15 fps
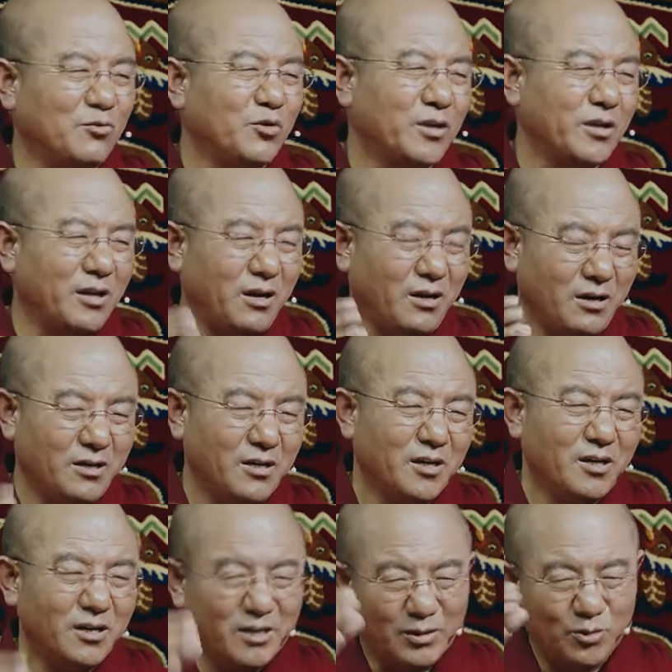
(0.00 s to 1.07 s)
Let it
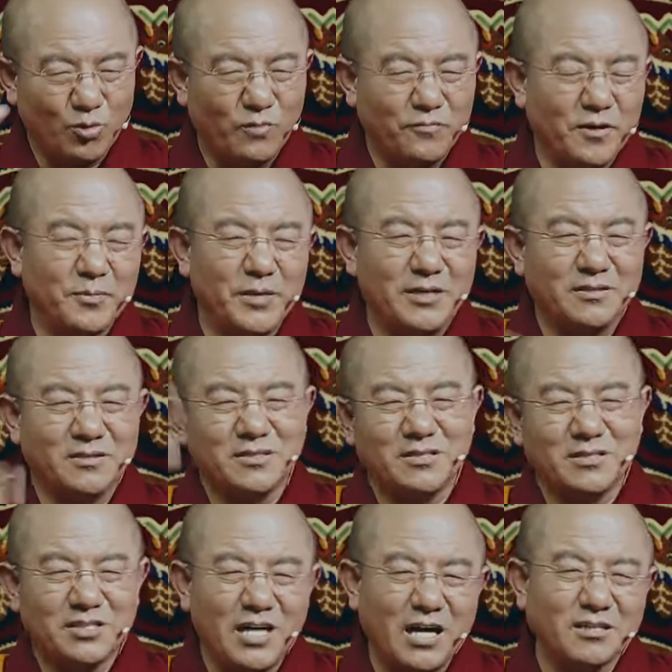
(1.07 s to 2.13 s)
be economy,
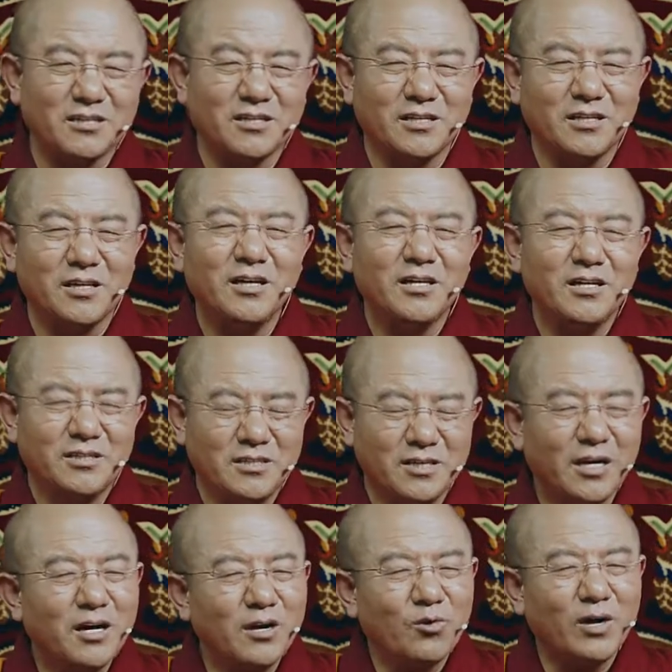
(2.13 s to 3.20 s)
wealth,
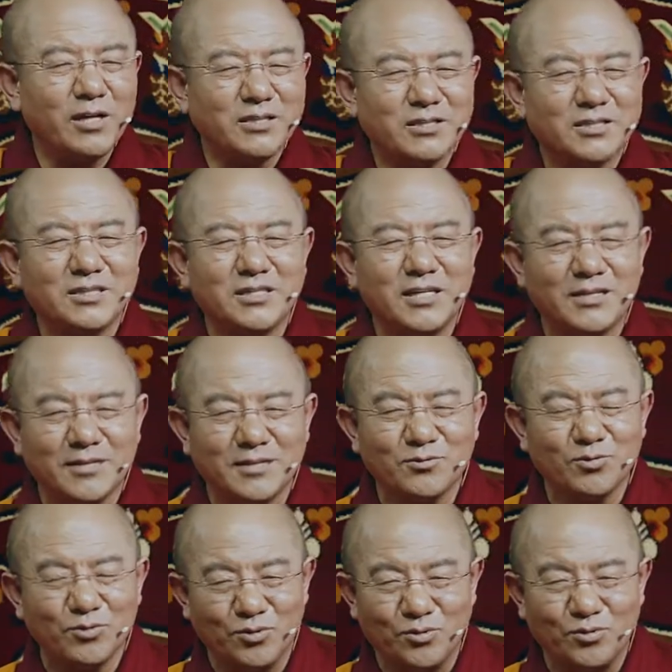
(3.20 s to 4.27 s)
and
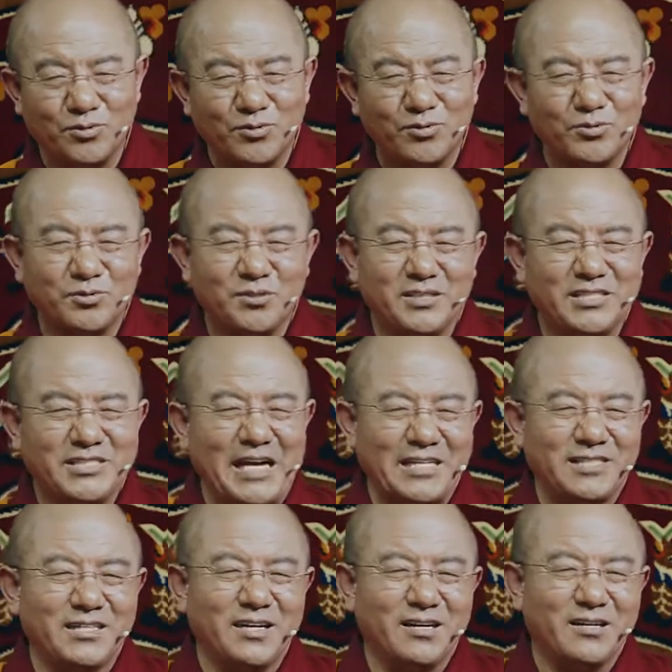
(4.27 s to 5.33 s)
many other things.